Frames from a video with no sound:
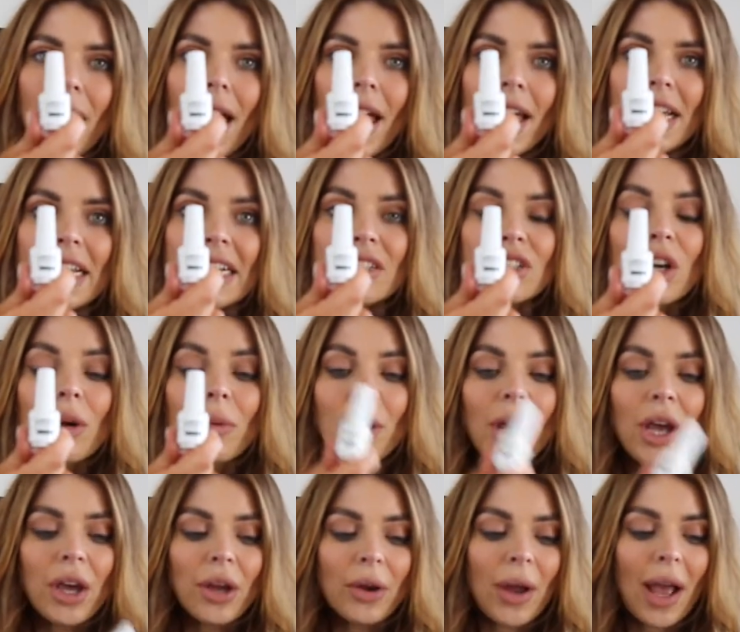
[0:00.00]
A top
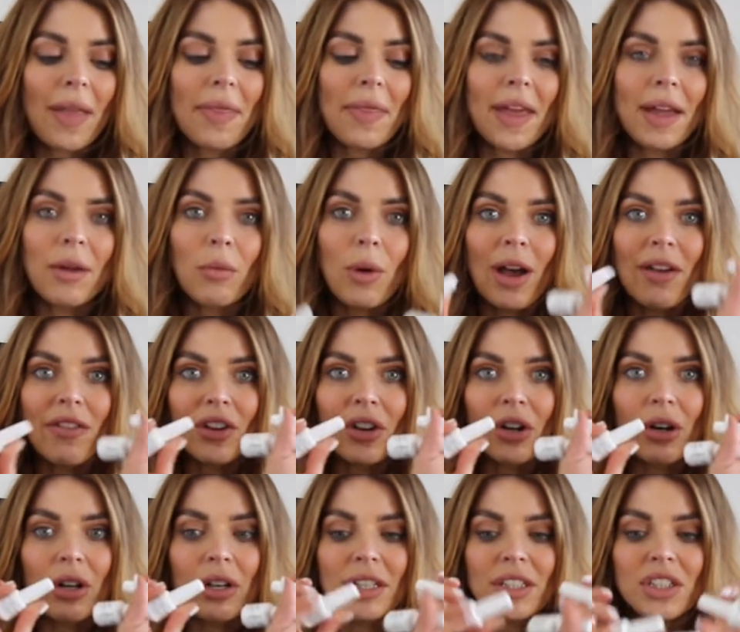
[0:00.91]
coat, and then whatever
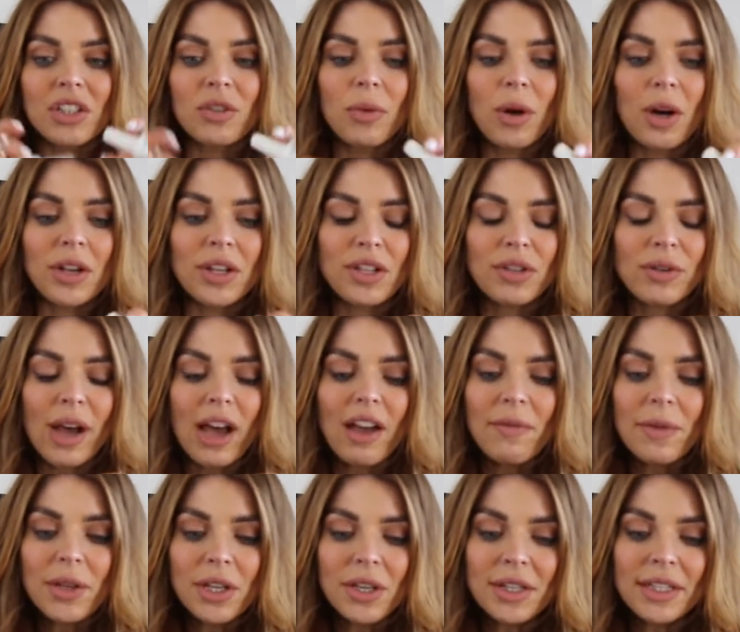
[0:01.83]
colours you want. So
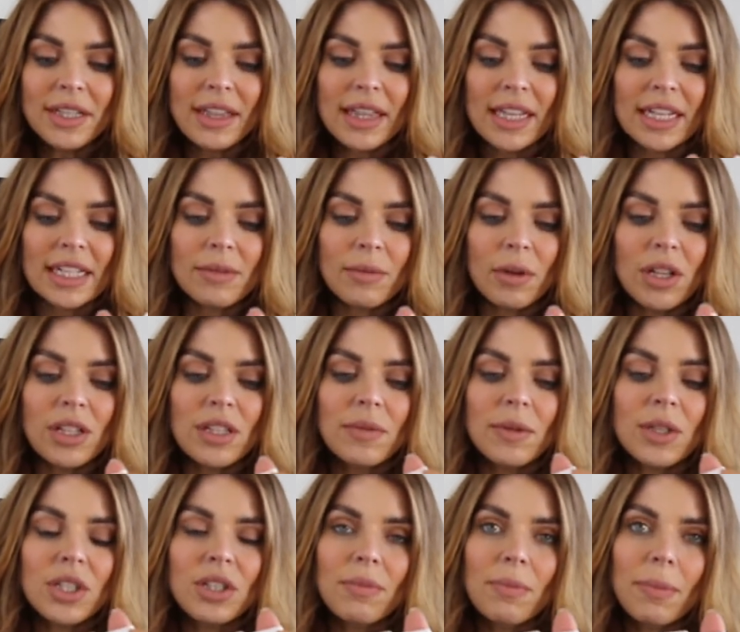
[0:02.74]
I've been using these
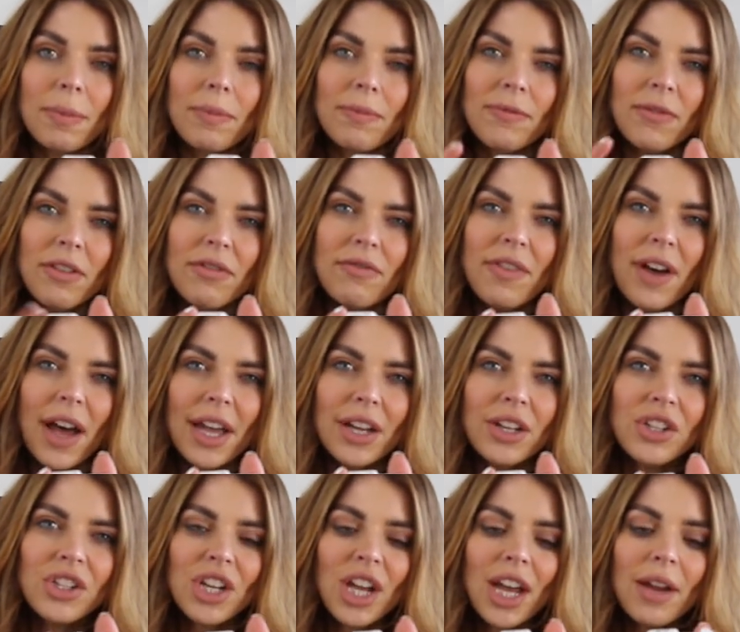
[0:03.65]
ones, which are the
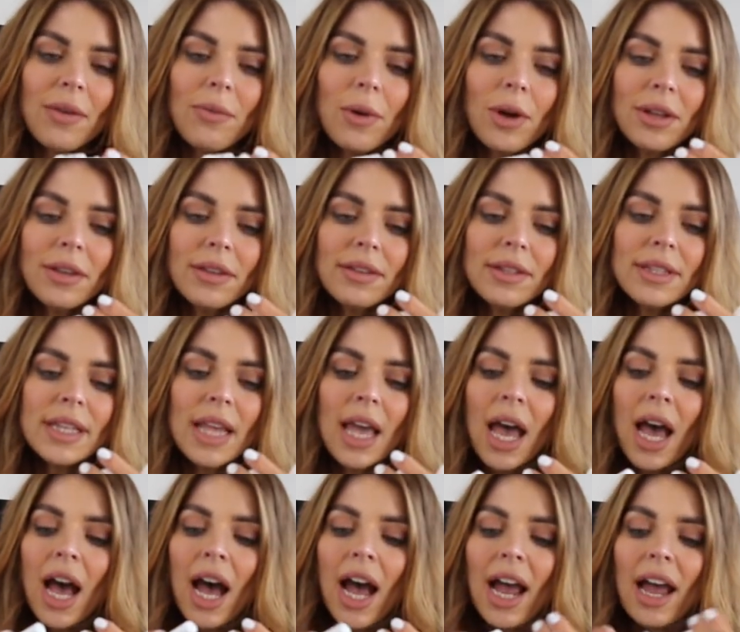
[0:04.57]
Vishine ones.
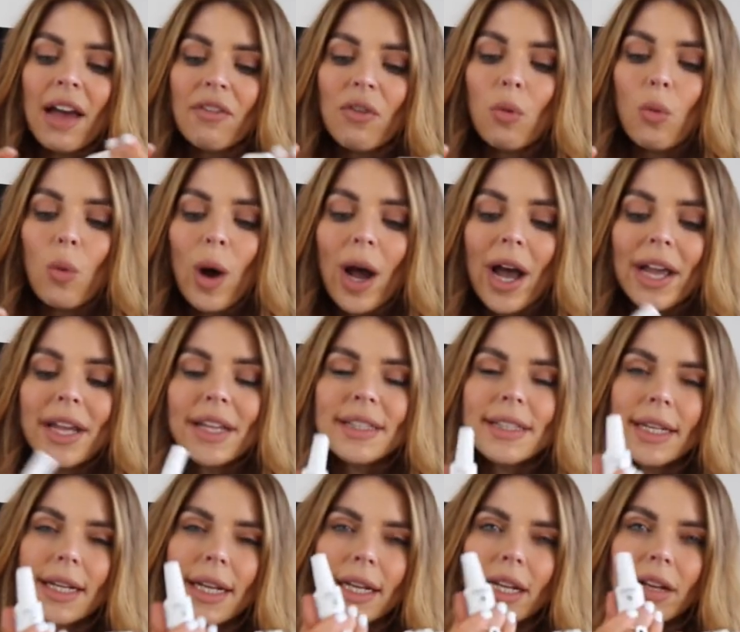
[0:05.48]
I have a
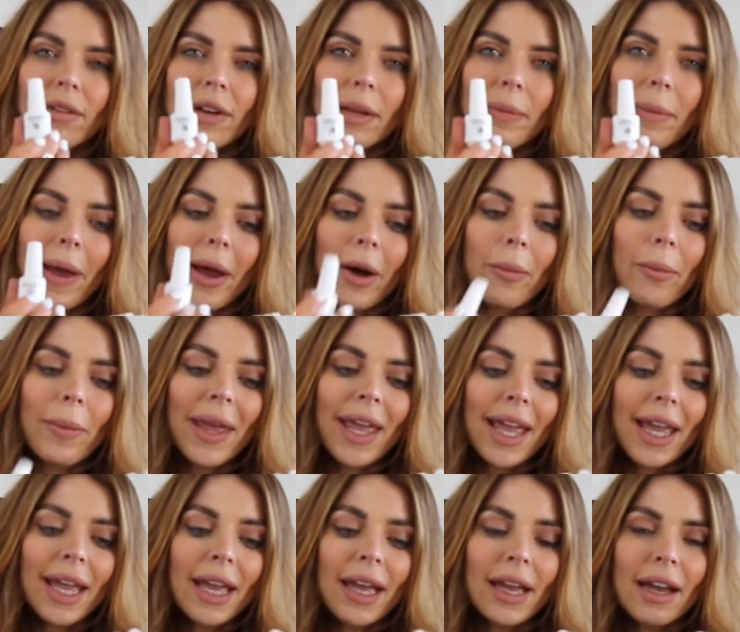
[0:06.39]
white and like a really pale
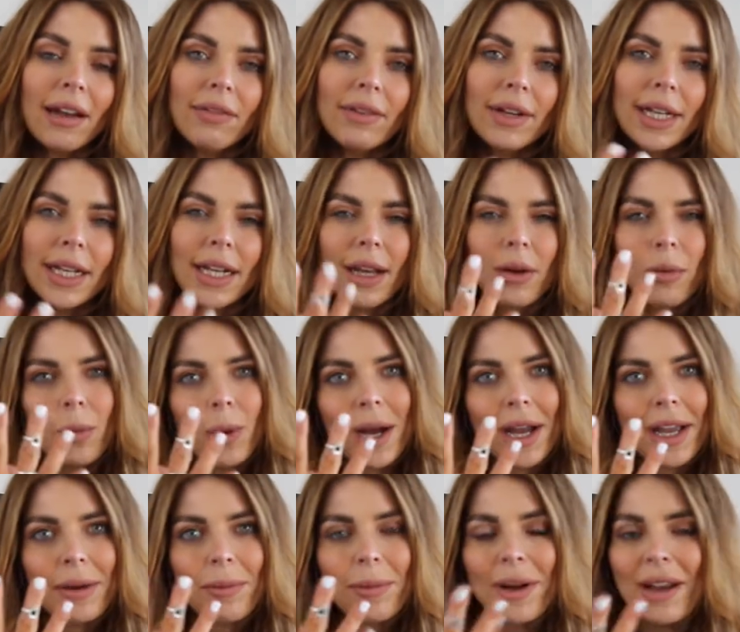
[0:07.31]
pink. I really like
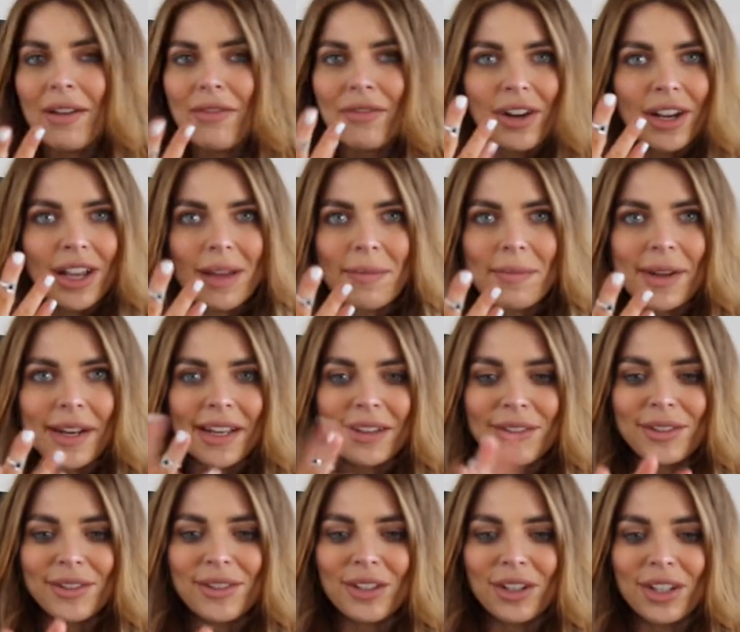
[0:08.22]
white. Whenever I get my
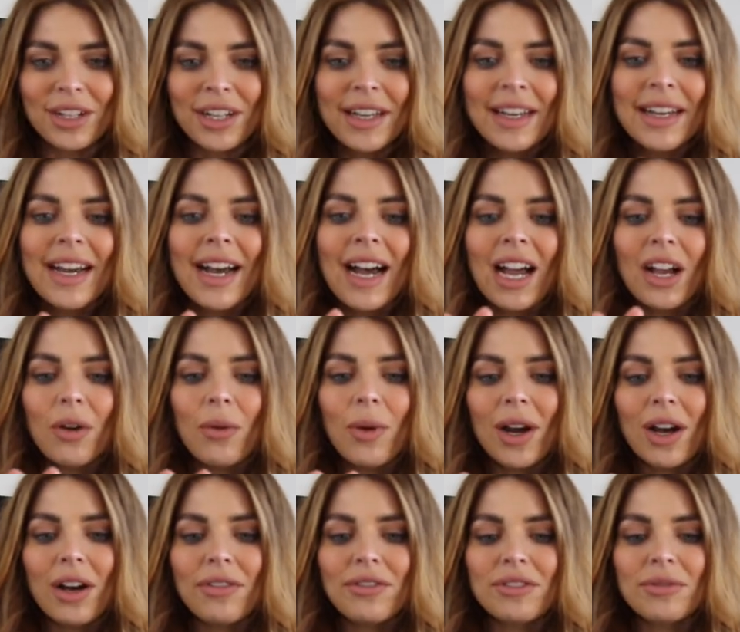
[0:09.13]
nails done, I
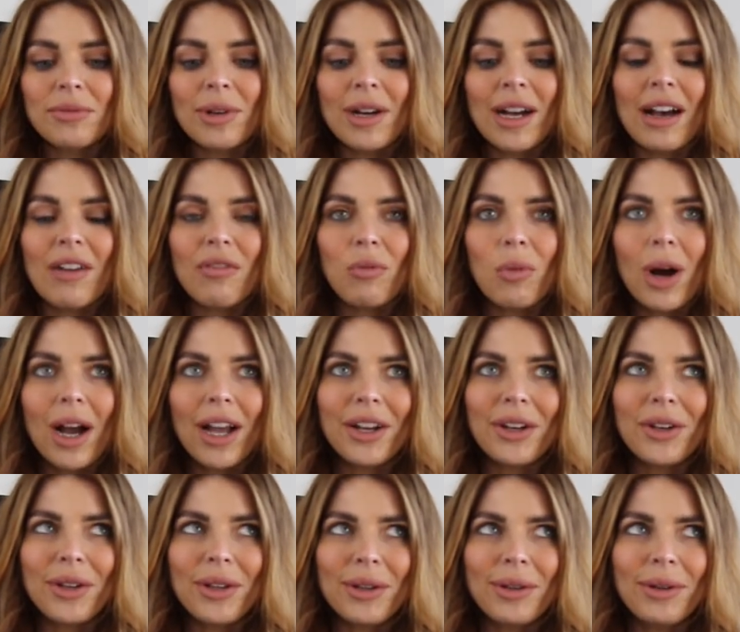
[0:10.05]
quite often will have
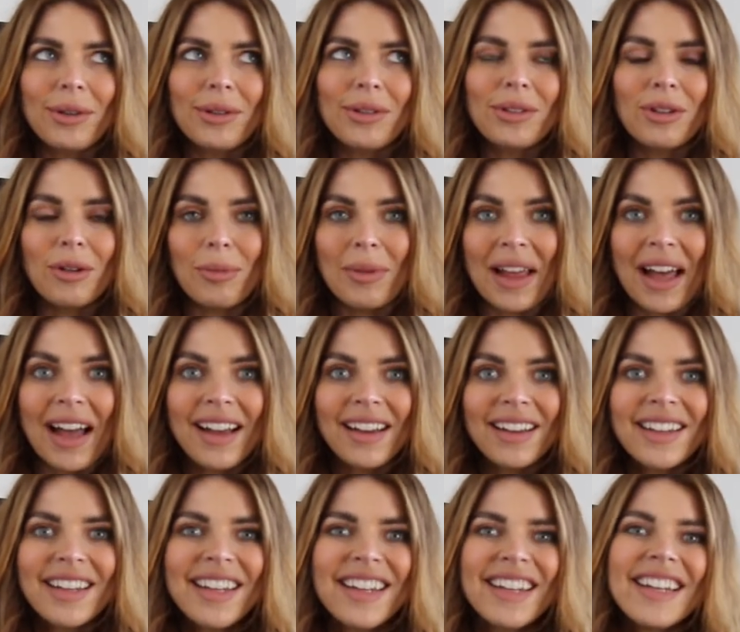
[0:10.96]
white, nude or
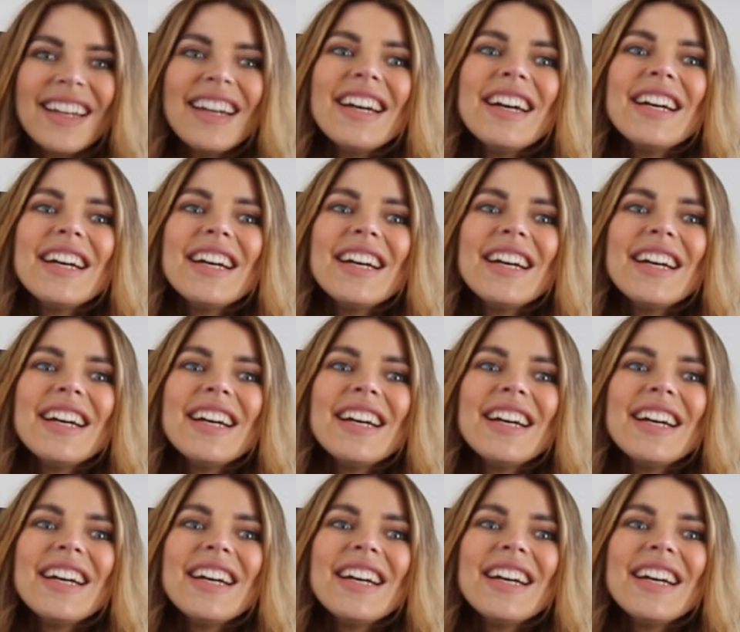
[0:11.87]
black.